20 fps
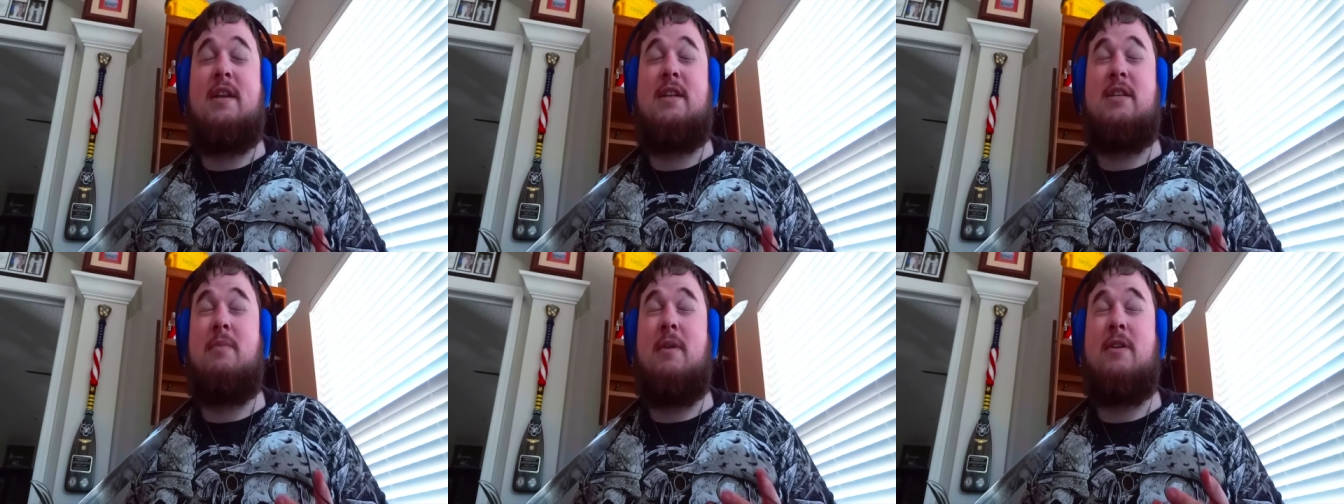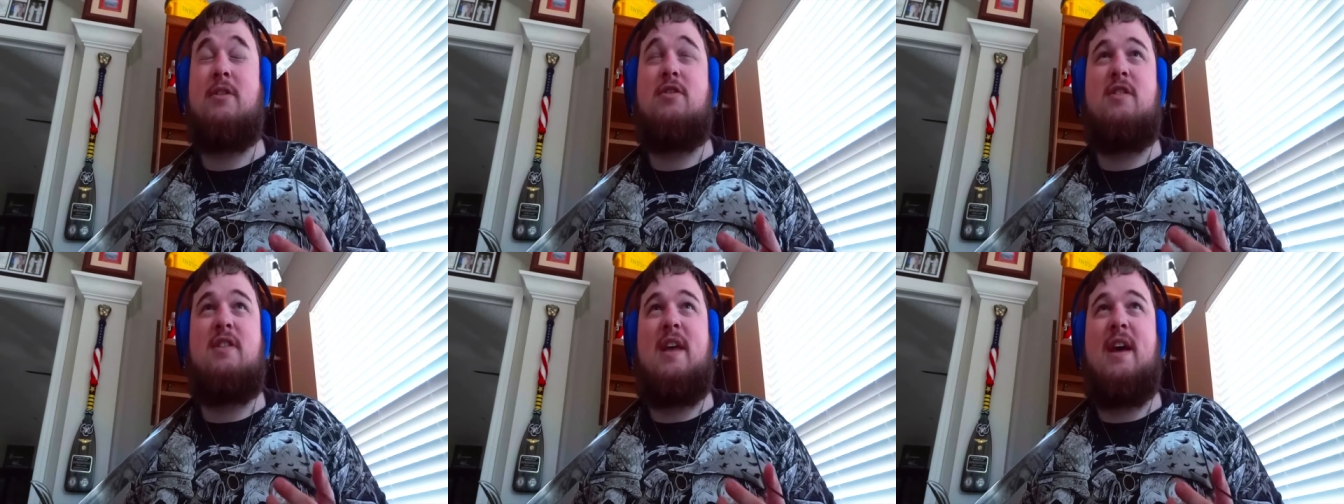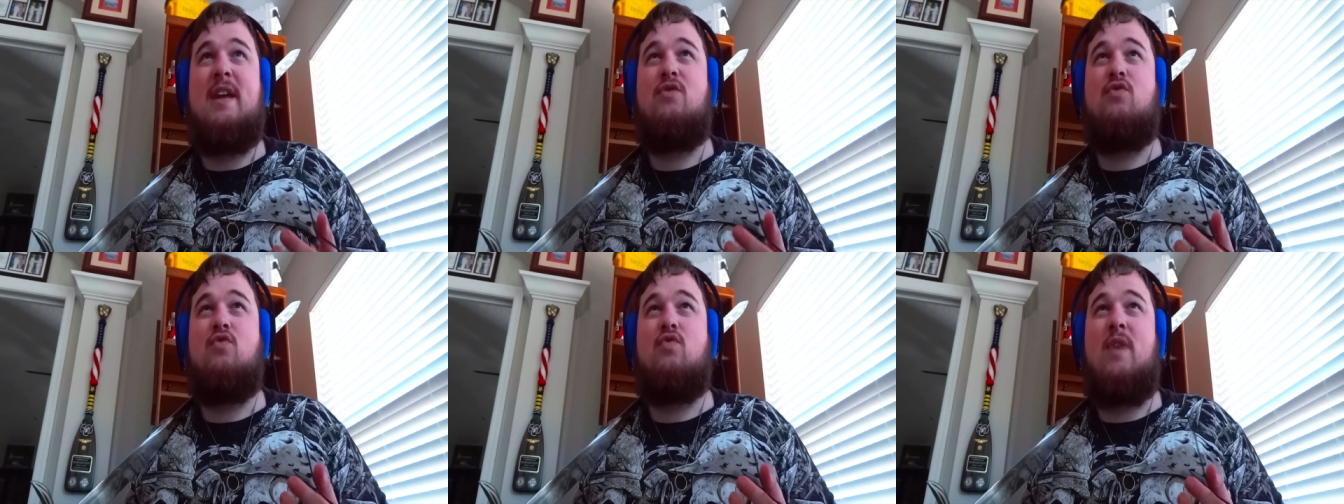especially
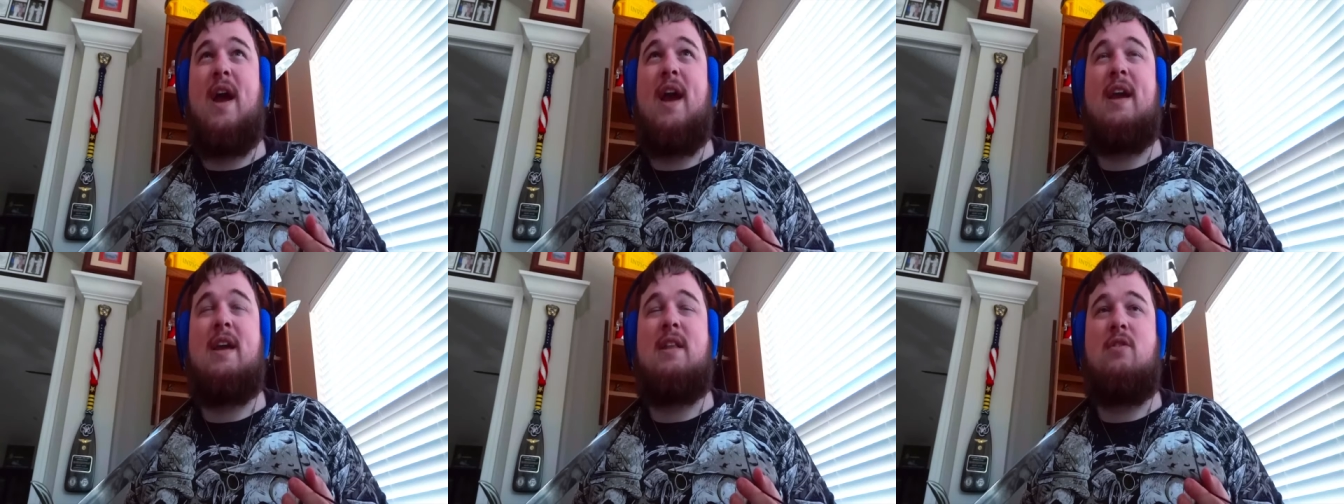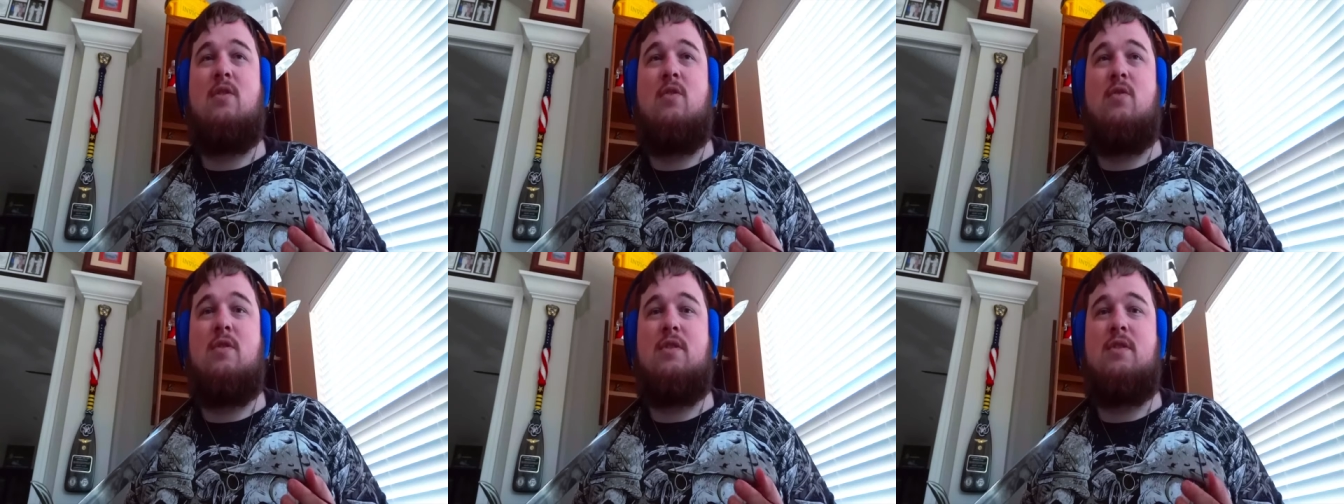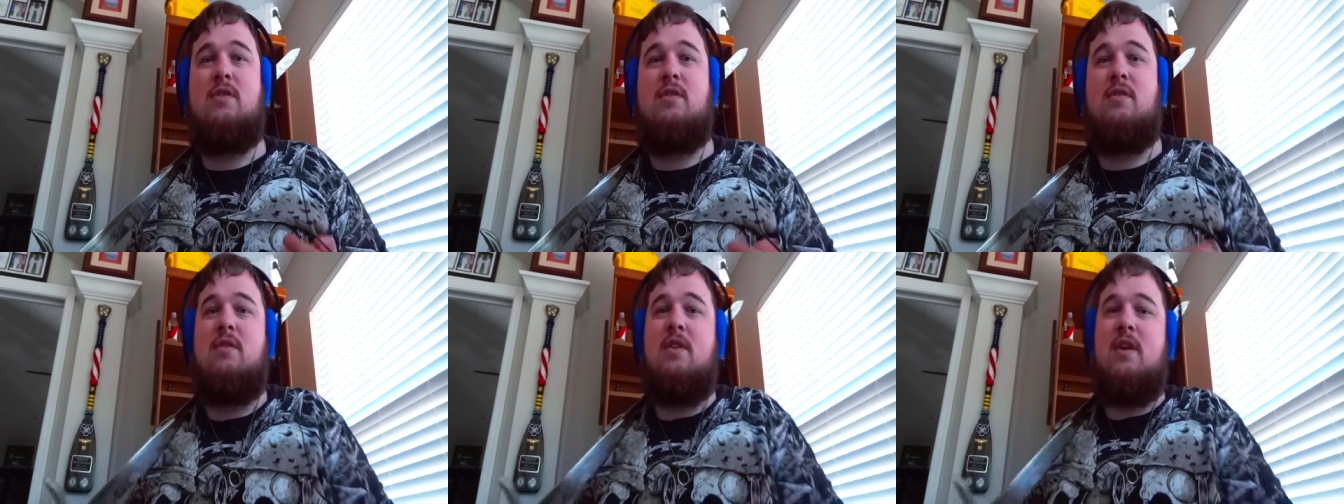that Dragon Lord
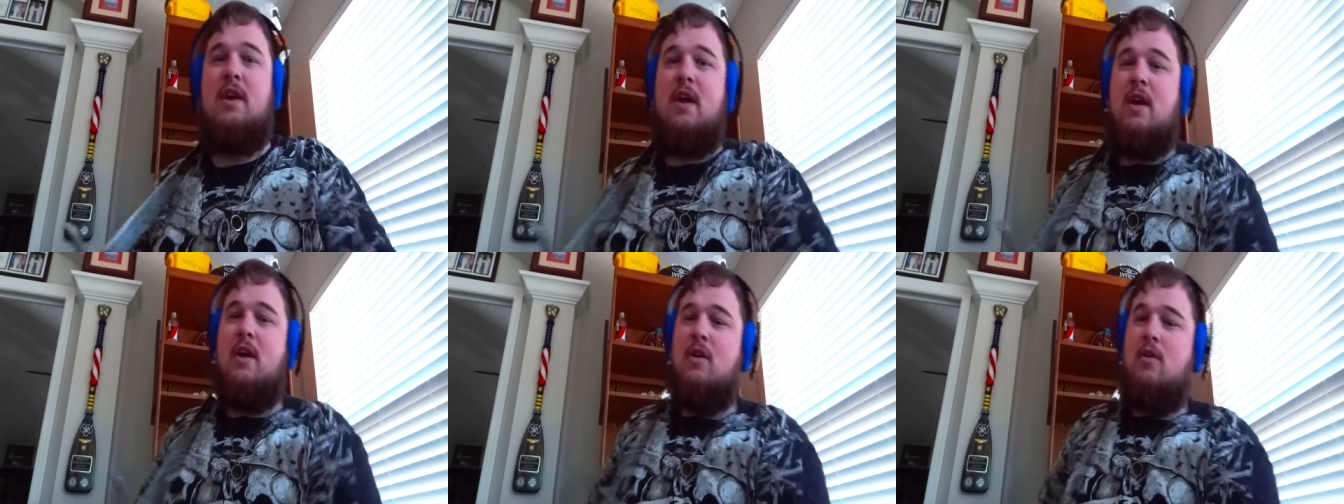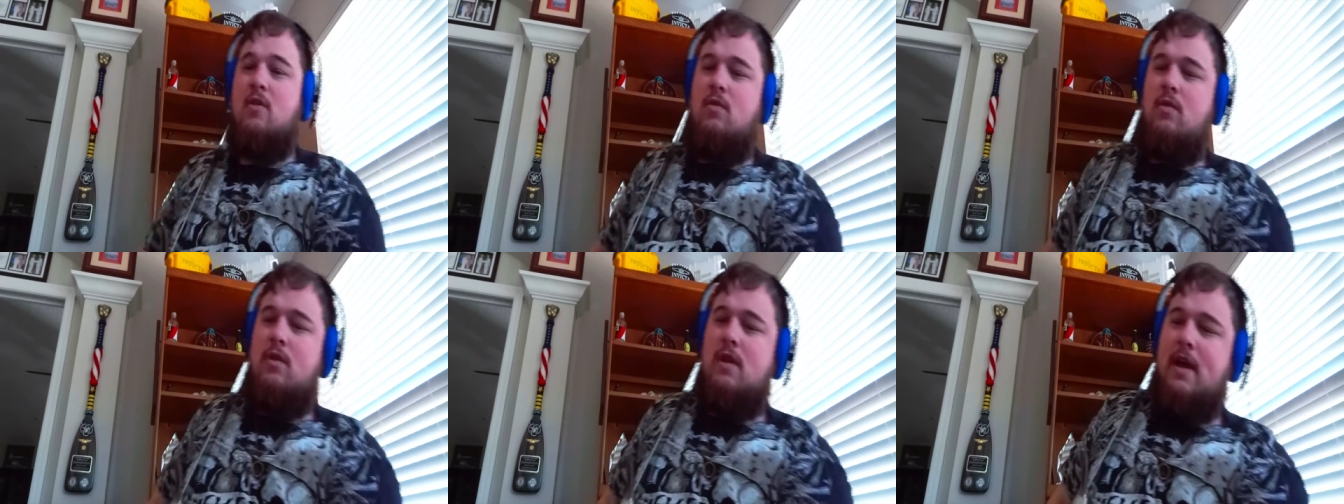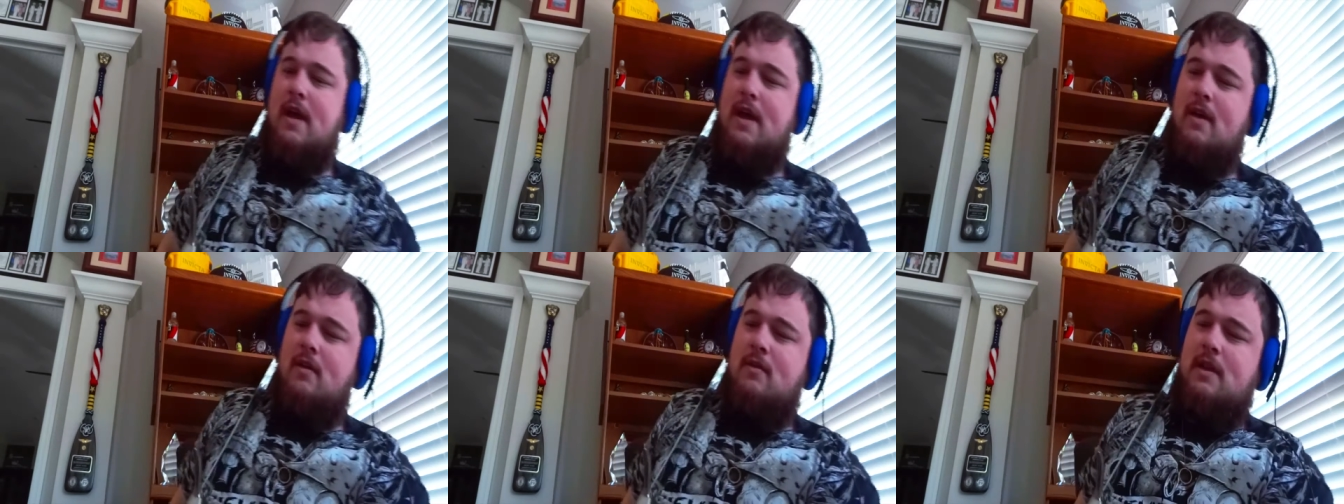dude. Who the
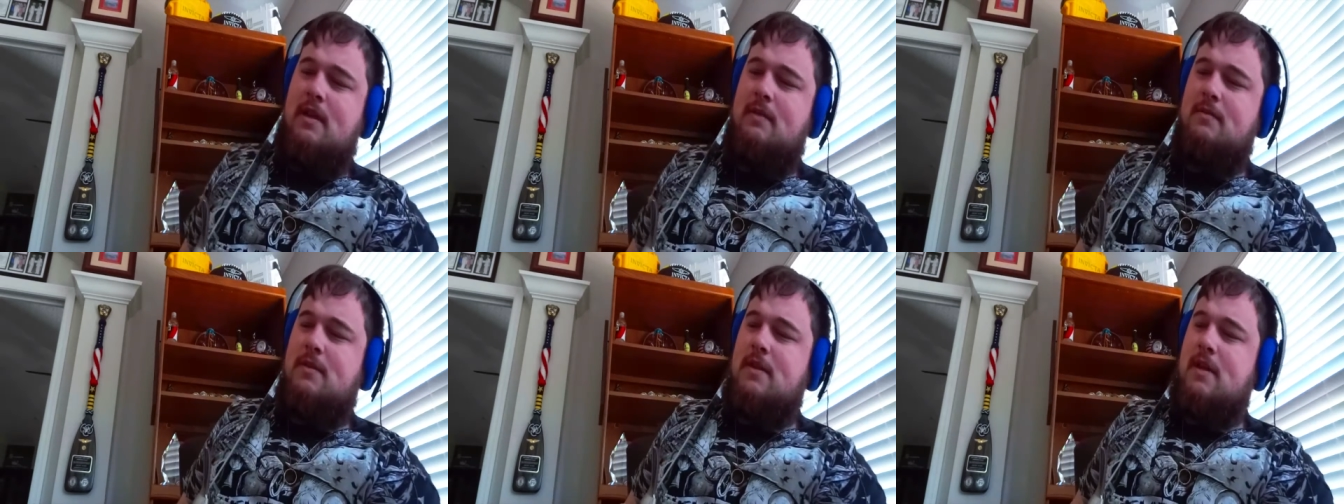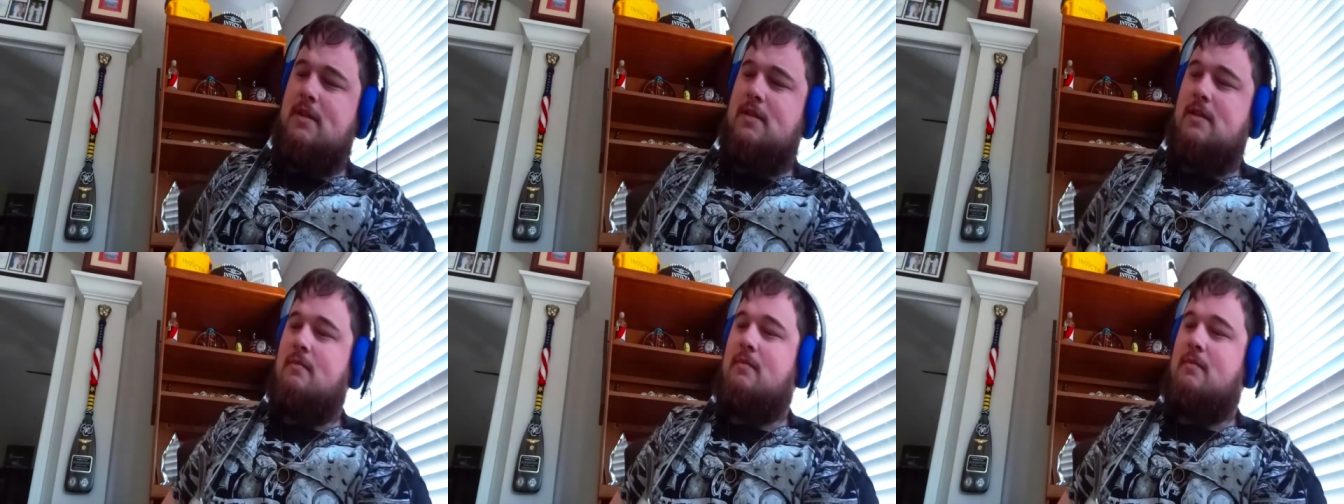hell keeps texting